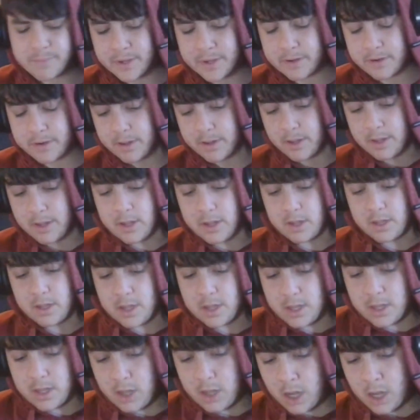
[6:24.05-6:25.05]
But
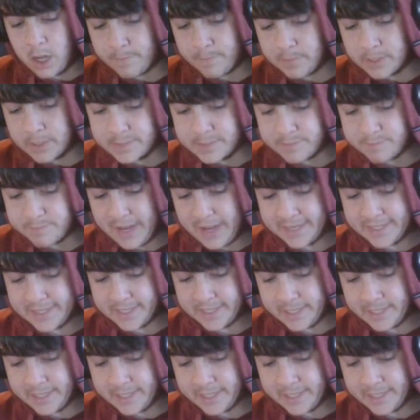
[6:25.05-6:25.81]
I'm going to back